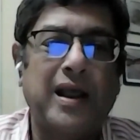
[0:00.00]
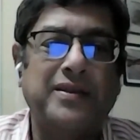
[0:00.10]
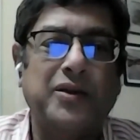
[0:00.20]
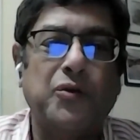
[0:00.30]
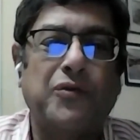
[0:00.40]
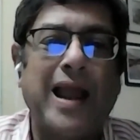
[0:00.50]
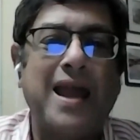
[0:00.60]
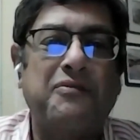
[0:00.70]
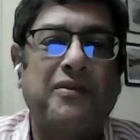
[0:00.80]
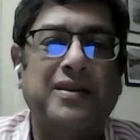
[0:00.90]
I think you've
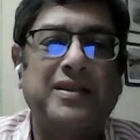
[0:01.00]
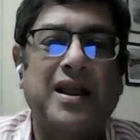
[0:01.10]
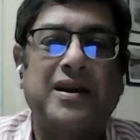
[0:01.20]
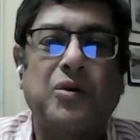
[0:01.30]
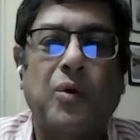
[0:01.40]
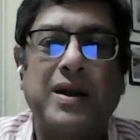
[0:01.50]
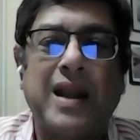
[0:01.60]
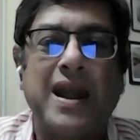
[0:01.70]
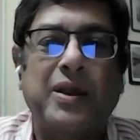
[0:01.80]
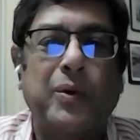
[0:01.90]
clarified that quite
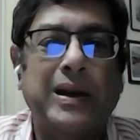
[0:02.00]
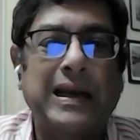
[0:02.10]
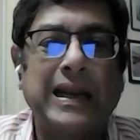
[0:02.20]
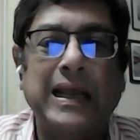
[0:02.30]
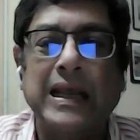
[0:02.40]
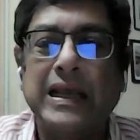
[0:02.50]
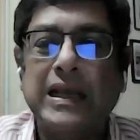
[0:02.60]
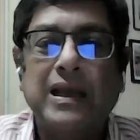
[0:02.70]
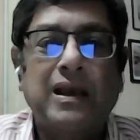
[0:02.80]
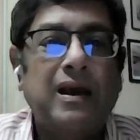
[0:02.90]
adequately.
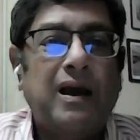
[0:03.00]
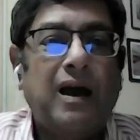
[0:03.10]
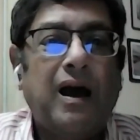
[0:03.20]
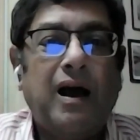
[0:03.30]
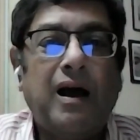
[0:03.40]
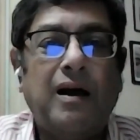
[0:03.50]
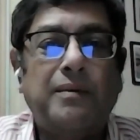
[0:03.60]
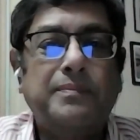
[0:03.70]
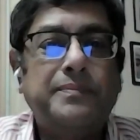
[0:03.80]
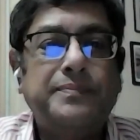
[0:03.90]

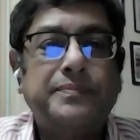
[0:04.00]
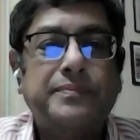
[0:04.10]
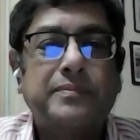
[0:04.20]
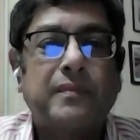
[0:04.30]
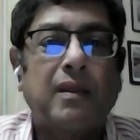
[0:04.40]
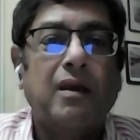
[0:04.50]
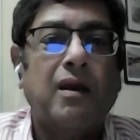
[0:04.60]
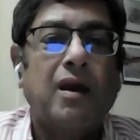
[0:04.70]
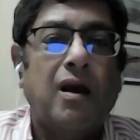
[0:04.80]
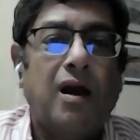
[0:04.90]
Um,
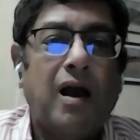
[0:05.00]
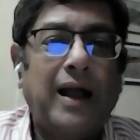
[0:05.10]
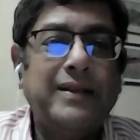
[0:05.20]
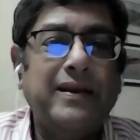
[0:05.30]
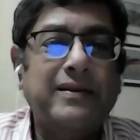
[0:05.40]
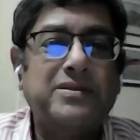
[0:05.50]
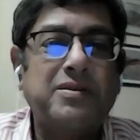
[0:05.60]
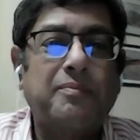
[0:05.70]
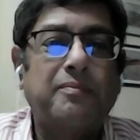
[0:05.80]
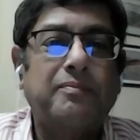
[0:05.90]
I think it's
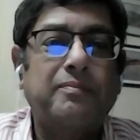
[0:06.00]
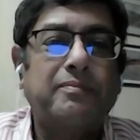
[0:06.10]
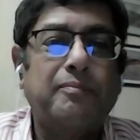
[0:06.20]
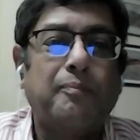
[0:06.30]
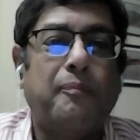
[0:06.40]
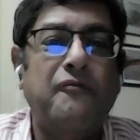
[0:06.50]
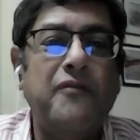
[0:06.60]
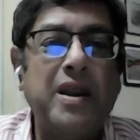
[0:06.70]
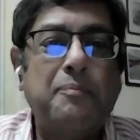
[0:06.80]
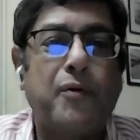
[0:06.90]
a
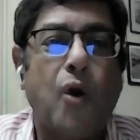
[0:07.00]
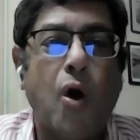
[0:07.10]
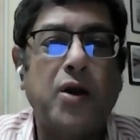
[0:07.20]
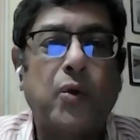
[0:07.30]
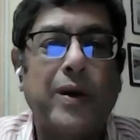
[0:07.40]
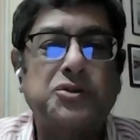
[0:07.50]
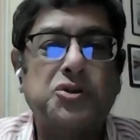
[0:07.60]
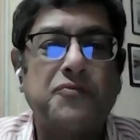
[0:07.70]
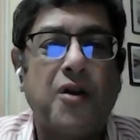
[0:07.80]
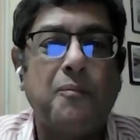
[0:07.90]
very broad
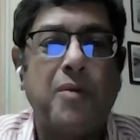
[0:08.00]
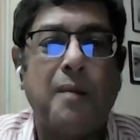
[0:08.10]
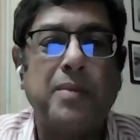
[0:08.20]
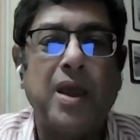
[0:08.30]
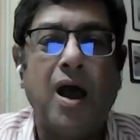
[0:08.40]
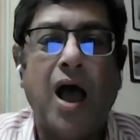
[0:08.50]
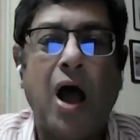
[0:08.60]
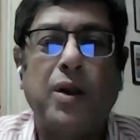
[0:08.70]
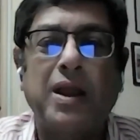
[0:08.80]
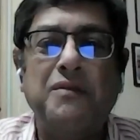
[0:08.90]
question from Ramya.
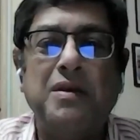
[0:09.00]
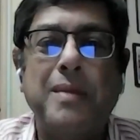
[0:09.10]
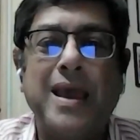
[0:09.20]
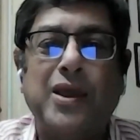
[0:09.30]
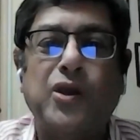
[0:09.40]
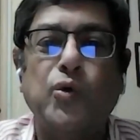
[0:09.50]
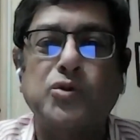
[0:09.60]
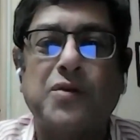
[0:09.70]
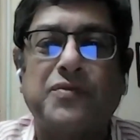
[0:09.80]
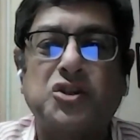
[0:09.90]
How can we make use
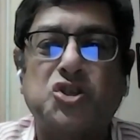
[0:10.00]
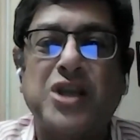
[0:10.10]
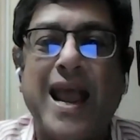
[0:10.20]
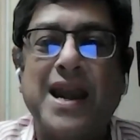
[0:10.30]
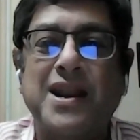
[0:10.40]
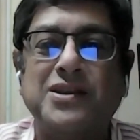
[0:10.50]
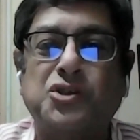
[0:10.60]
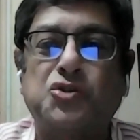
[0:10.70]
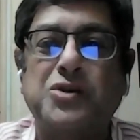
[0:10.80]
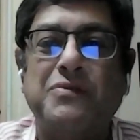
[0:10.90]
of the shared
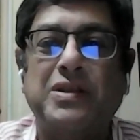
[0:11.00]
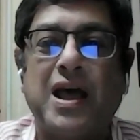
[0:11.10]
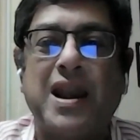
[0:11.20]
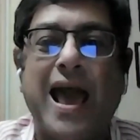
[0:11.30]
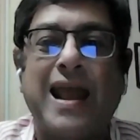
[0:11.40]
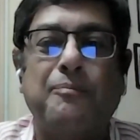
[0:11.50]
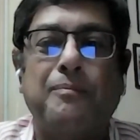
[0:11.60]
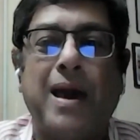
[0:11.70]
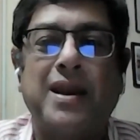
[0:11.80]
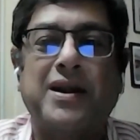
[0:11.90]
history with our
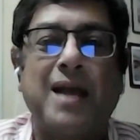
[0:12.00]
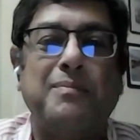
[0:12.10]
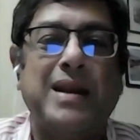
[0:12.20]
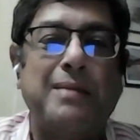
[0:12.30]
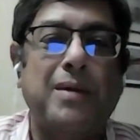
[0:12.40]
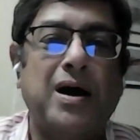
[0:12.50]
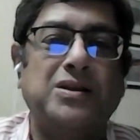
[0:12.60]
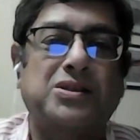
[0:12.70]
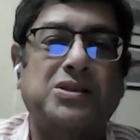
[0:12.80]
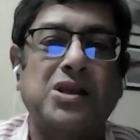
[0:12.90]
maritime
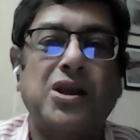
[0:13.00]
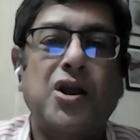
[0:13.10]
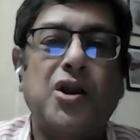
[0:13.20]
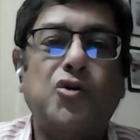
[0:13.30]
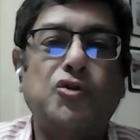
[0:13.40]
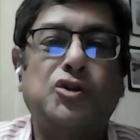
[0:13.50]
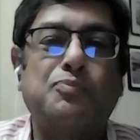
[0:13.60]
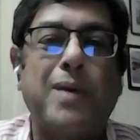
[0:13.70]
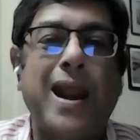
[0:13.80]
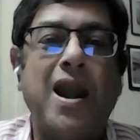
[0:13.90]
neighbors to
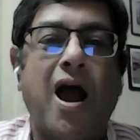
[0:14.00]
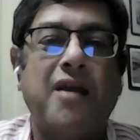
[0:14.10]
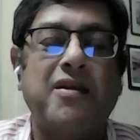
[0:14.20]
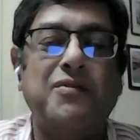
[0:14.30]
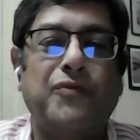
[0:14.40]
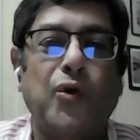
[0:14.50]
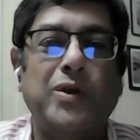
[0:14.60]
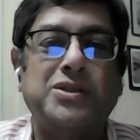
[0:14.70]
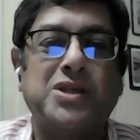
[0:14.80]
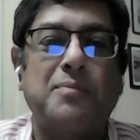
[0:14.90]
spread our
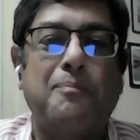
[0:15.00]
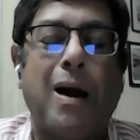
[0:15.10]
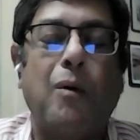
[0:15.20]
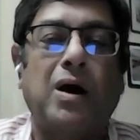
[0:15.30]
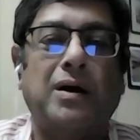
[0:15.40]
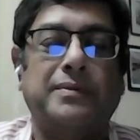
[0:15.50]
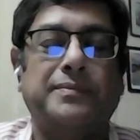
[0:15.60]
influence and power?